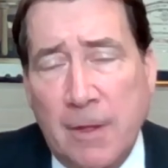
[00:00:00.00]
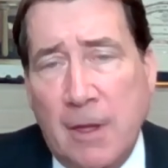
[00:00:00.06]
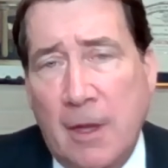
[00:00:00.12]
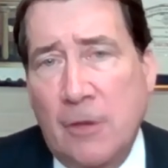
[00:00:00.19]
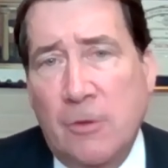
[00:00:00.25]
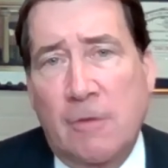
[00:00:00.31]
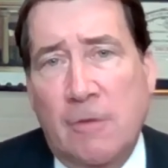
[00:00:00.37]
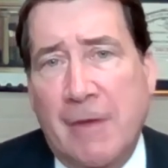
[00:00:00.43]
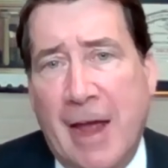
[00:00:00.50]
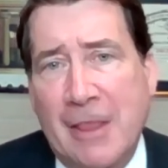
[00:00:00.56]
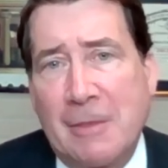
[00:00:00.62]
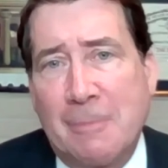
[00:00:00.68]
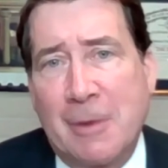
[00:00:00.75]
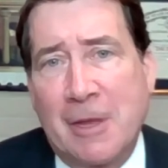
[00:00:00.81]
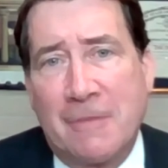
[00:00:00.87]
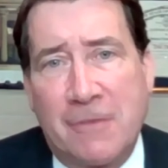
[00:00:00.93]
And to have had
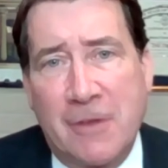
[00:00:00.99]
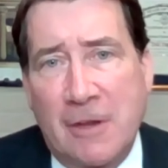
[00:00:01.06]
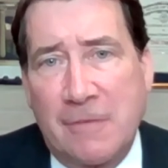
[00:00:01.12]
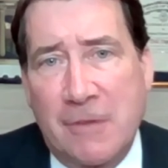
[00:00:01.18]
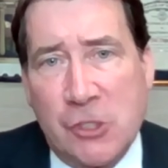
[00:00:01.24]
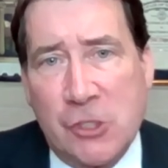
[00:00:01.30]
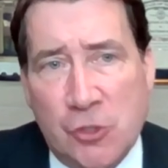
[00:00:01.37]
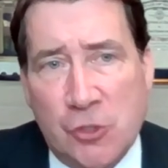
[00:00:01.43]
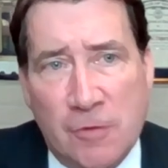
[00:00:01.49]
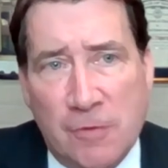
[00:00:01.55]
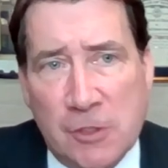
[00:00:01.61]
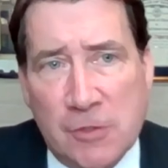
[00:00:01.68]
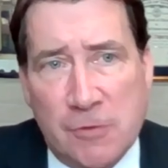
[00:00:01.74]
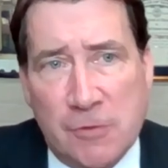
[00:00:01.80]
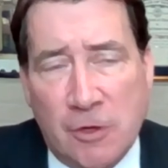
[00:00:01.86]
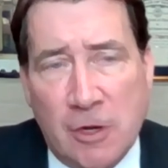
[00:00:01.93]
the benefit of his
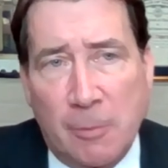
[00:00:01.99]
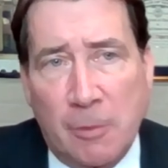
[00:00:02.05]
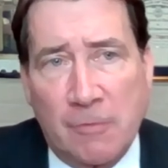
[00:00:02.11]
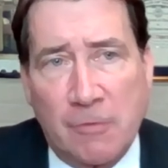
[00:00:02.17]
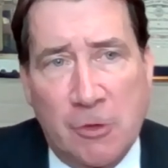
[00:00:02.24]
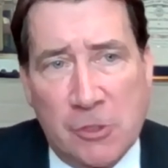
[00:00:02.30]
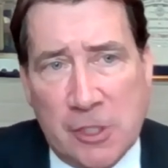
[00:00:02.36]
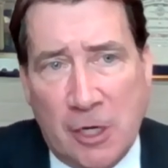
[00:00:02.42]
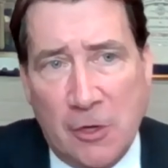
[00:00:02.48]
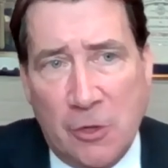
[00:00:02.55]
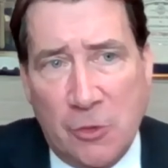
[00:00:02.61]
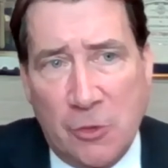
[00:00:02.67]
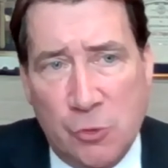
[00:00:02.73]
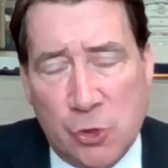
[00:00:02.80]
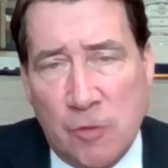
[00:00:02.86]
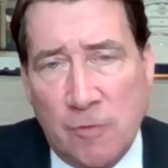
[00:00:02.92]
service for a couple of years, I know
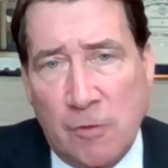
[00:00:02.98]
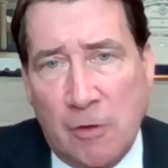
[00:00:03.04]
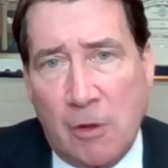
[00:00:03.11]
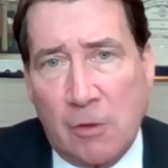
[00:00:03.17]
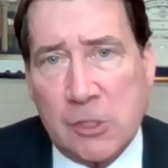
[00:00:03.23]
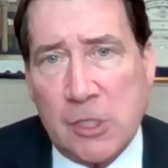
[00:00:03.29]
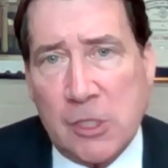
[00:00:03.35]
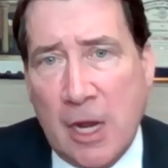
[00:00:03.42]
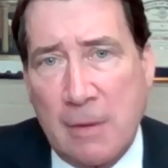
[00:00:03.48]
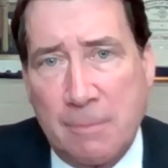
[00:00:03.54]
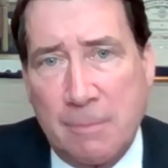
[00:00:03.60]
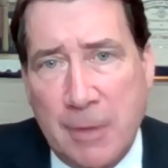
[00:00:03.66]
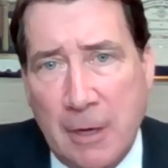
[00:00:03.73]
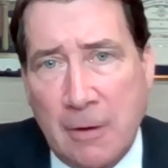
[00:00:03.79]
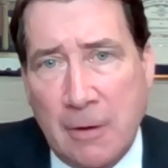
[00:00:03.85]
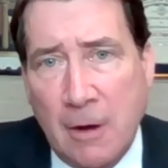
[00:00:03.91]
you served alongside him,
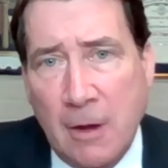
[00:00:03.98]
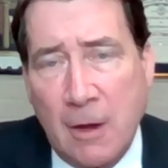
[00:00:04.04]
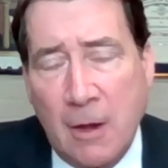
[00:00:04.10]
Peter.